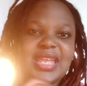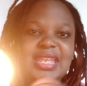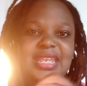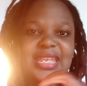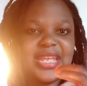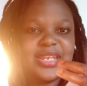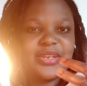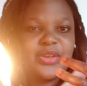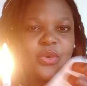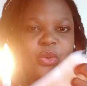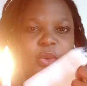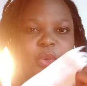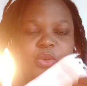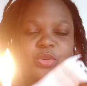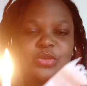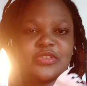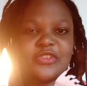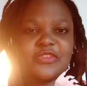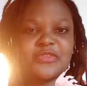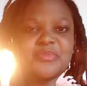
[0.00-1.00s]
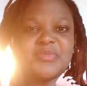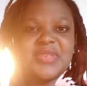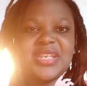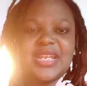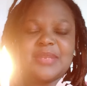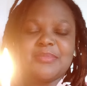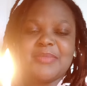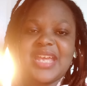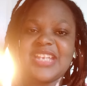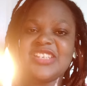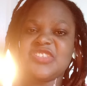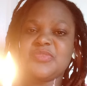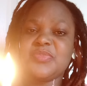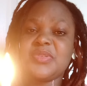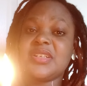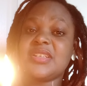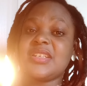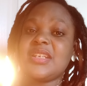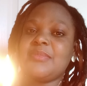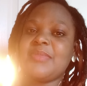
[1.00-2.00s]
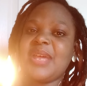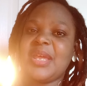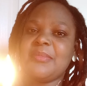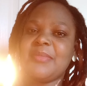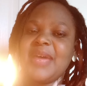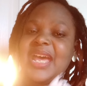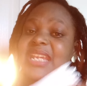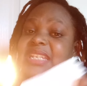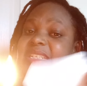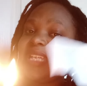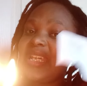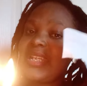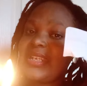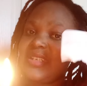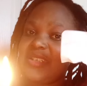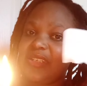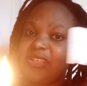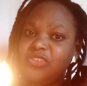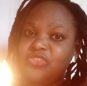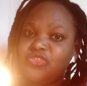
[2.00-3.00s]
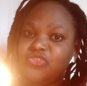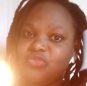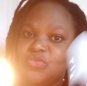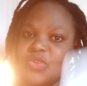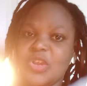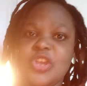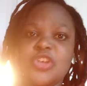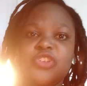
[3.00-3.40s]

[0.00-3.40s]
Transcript: get a hold of me and my spirit and my mind, I release you.